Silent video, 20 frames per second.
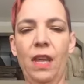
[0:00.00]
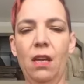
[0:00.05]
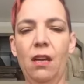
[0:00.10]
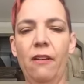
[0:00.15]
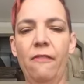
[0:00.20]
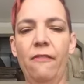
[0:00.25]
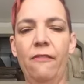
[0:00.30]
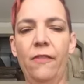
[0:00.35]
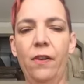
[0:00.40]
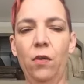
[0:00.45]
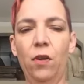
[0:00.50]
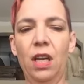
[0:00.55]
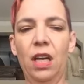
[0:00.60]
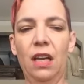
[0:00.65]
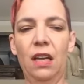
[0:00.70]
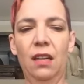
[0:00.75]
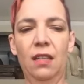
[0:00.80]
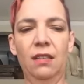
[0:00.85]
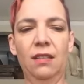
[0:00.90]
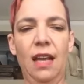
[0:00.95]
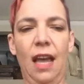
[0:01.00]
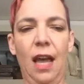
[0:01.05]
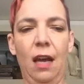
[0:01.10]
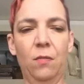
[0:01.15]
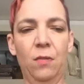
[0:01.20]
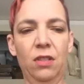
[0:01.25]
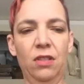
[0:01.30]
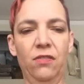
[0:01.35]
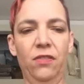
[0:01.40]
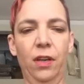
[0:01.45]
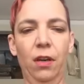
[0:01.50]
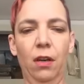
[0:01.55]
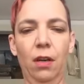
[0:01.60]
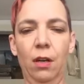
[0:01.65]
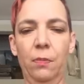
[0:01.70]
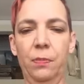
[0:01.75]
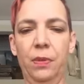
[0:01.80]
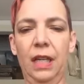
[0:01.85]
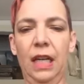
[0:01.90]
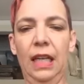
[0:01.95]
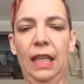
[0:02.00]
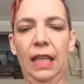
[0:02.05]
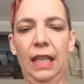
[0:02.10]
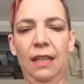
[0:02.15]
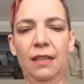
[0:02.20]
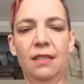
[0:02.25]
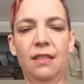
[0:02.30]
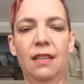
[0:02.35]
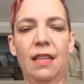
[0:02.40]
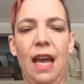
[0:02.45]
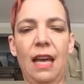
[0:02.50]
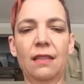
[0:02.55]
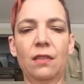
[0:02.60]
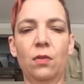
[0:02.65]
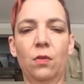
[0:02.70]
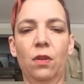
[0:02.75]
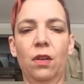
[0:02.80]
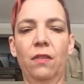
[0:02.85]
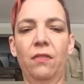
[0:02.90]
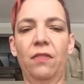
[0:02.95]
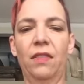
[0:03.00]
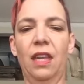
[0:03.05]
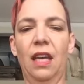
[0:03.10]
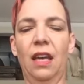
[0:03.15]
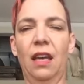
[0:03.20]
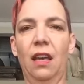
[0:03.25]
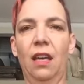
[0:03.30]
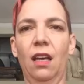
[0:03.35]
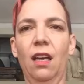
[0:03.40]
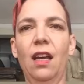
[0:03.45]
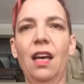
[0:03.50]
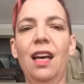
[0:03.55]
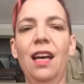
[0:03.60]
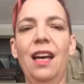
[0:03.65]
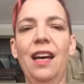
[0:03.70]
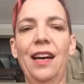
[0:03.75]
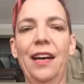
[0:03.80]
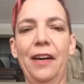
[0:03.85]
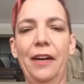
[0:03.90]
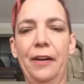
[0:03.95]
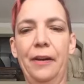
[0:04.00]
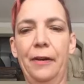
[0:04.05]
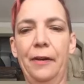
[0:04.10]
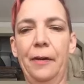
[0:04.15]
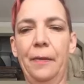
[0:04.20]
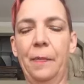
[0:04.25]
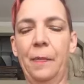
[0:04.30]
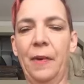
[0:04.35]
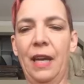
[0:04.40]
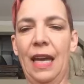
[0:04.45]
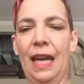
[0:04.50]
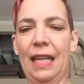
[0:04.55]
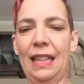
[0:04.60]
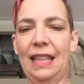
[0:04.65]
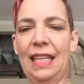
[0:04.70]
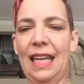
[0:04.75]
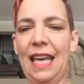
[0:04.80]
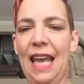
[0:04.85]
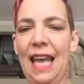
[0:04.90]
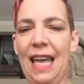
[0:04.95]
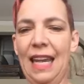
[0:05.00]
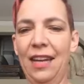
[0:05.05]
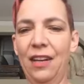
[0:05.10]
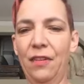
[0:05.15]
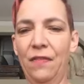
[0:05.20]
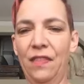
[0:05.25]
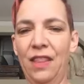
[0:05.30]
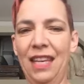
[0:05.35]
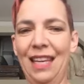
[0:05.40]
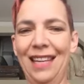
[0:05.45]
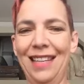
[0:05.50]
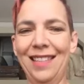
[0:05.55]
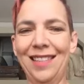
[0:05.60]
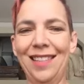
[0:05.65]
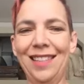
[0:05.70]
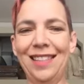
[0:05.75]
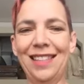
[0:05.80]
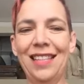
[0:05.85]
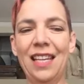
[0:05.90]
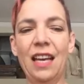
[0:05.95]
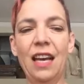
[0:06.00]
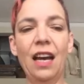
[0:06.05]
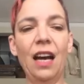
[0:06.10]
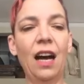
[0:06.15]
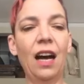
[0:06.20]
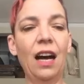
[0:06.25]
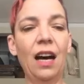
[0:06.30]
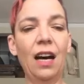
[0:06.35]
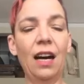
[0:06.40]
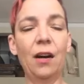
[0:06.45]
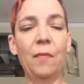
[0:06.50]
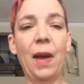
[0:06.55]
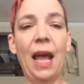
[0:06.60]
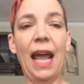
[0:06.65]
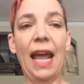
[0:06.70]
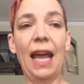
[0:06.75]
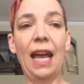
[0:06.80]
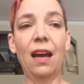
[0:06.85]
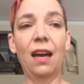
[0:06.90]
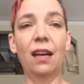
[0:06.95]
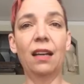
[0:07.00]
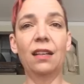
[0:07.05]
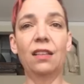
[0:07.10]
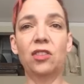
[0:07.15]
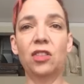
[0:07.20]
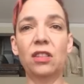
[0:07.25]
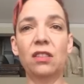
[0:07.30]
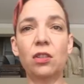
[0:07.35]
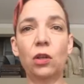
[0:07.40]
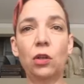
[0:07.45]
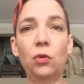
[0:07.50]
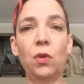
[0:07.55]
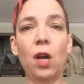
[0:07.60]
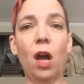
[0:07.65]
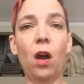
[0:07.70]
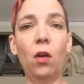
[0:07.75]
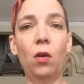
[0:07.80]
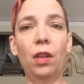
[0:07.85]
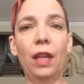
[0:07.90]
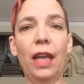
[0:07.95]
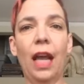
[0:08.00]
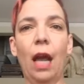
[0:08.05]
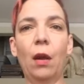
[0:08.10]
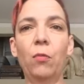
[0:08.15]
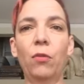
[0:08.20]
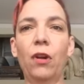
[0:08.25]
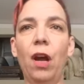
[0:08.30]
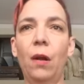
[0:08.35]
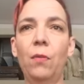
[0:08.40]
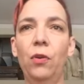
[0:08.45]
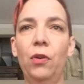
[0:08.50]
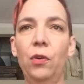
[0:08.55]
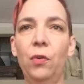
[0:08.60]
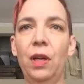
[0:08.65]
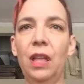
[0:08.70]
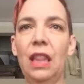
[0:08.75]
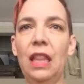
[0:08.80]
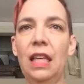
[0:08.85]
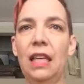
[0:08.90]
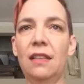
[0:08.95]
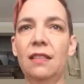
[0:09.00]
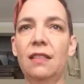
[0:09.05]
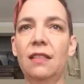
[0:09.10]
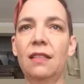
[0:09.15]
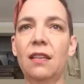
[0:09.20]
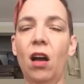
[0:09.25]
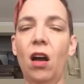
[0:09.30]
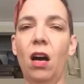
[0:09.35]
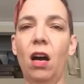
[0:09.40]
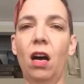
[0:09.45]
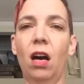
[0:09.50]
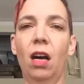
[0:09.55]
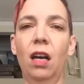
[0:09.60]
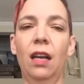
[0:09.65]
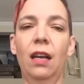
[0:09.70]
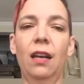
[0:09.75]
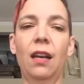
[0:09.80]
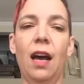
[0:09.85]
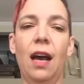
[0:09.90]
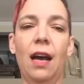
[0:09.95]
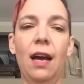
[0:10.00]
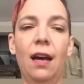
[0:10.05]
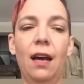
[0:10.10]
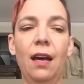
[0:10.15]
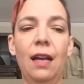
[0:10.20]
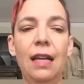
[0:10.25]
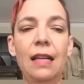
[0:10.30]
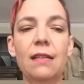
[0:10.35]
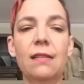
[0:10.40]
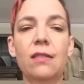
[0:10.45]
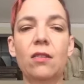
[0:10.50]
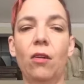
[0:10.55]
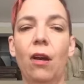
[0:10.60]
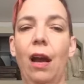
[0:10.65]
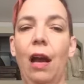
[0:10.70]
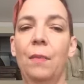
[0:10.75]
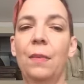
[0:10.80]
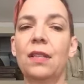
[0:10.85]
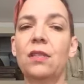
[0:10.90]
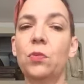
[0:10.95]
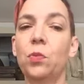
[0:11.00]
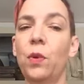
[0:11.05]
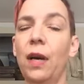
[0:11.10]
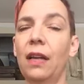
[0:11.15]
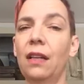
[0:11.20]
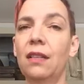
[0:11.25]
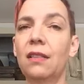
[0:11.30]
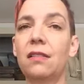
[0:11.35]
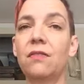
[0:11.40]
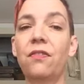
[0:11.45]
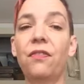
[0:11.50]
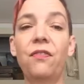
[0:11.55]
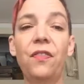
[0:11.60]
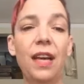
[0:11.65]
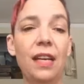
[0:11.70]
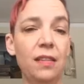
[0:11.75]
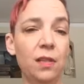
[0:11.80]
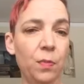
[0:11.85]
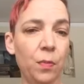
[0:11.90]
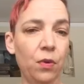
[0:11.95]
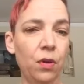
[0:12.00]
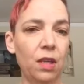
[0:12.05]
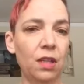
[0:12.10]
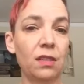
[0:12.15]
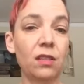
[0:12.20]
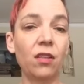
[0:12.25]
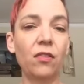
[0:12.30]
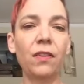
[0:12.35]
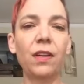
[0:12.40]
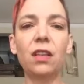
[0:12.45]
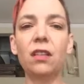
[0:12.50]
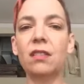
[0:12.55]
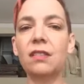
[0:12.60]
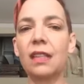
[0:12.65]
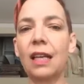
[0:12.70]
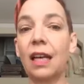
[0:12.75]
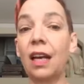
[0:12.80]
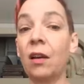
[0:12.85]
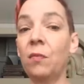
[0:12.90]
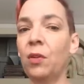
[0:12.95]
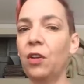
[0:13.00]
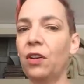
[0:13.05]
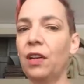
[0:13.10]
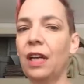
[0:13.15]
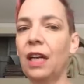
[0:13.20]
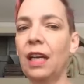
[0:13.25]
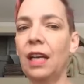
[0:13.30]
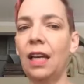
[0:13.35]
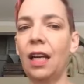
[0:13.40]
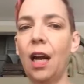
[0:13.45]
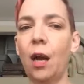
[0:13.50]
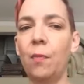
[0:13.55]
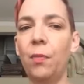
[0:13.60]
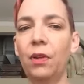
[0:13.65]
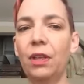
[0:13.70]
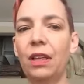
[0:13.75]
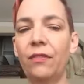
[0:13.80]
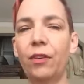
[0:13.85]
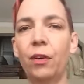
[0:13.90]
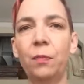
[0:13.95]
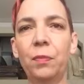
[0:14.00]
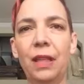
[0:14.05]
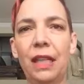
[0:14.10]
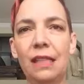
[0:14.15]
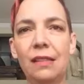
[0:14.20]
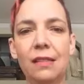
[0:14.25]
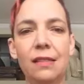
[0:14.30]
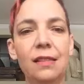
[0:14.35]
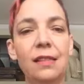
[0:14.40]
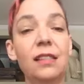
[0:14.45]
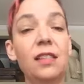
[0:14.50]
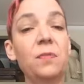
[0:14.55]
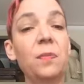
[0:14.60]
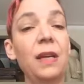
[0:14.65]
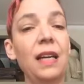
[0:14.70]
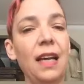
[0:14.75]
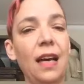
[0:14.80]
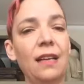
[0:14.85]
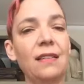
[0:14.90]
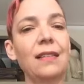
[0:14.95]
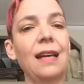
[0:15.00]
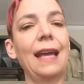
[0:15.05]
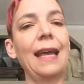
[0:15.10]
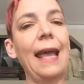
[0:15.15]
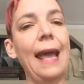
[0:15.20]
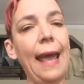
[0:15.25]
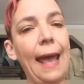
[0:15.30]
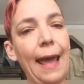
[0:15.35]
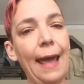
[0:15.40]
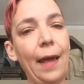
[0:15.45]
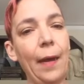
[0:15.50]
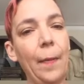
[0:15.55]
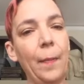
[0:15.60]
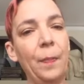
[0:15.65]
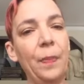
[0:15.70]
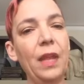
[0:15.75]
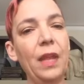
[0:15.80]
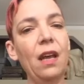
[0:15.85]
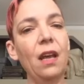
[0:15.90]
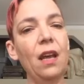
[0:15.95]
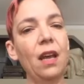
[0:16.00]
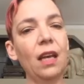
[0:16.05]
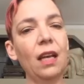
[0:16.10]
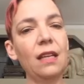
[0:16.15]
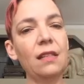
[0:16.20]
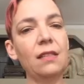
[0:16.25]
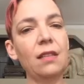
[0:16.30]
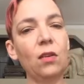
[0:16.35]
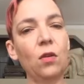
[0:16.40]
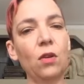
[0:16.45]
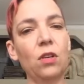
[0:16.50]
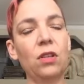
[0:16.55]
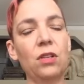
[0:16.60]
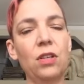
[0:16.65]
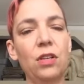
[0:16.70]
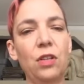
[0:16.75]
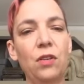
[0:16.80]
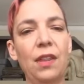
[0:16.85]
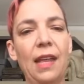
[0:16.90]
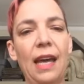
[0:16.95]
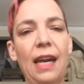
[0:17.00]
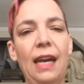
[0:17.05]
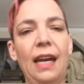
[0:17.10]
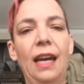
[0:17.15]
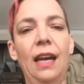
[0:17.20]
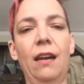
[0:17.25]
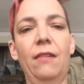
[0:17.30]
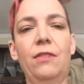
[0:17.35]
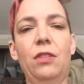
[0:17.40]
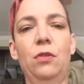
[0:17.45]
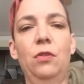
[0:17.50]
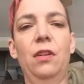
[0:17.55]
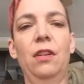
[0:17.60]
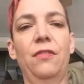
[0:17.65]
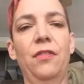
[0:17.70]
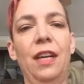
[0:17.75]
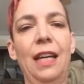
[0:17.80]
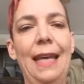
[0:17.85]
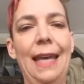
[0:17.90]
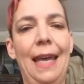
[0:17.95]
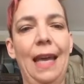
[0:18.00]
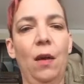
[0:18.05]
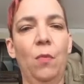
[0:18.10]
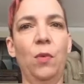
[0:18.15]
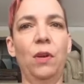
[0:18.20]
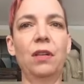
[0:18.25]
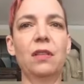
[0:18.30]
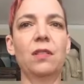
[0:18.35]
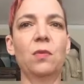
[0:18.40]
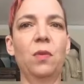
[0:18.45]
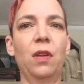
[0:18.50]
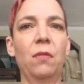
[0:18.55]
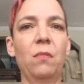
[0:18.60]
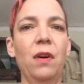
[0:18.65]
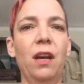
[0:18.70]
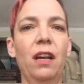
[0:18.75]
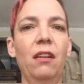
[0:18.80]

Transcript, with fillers: focus, atmospheric playlists, that sort of thing. Um, at the end of this. Um, and just so you know, like I'm, I'm doing this on uh, Instagram as well as Facebook. So if it looks like I'm looking in a couple different places, it's because I am. Because in order to do that, I have two different cameras with my